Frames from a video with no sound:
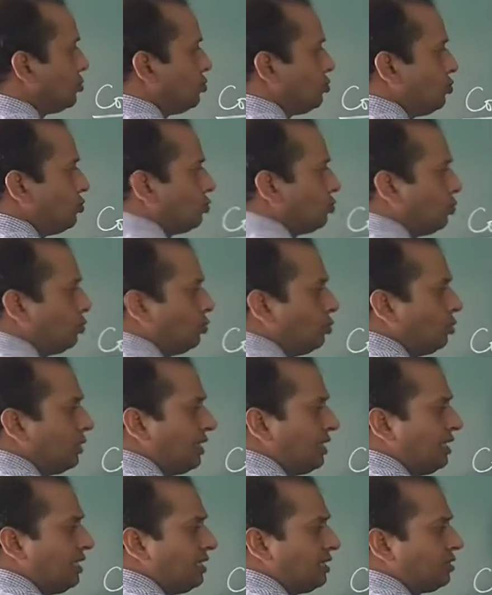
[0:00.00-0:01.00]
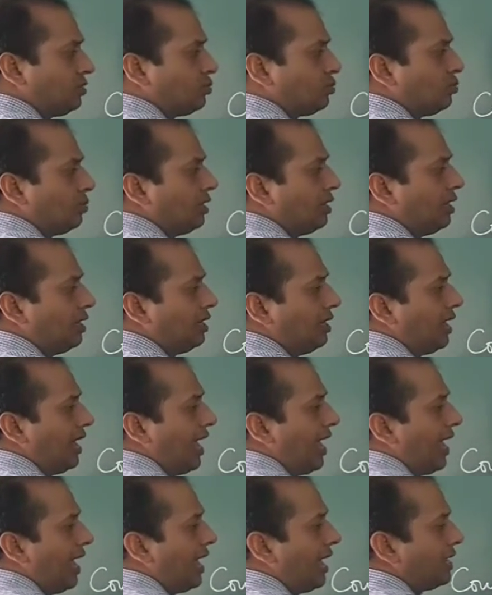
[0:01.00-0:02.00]
Two equal
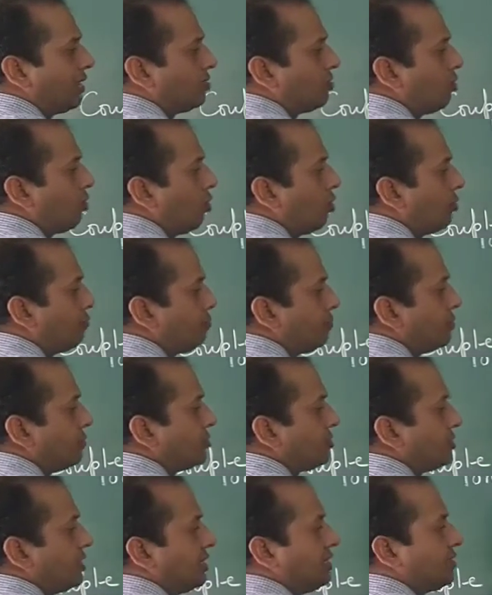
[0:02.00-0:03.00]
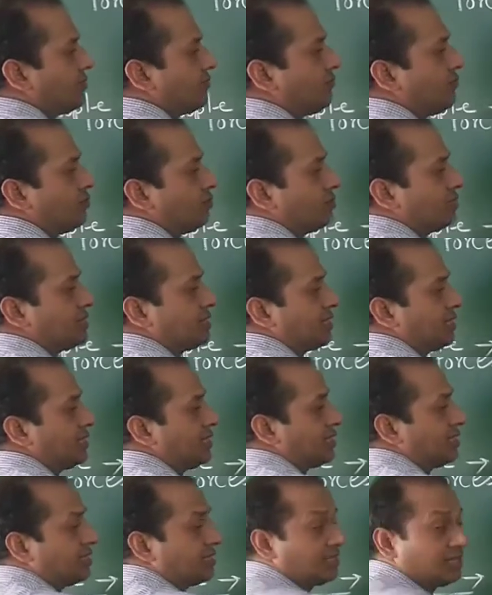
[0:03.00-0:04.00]
and opposite
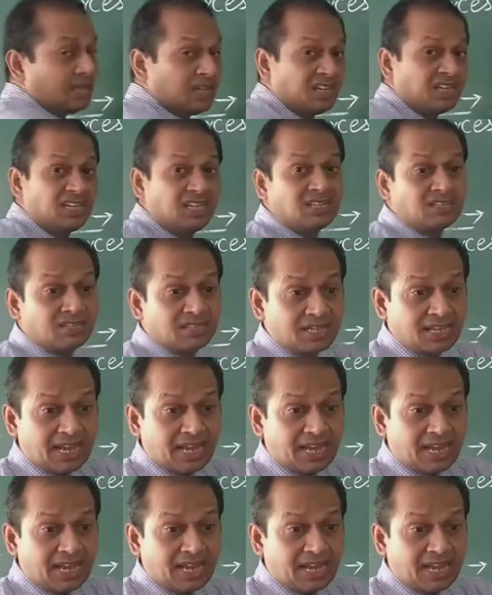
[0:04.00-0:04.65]
forces, it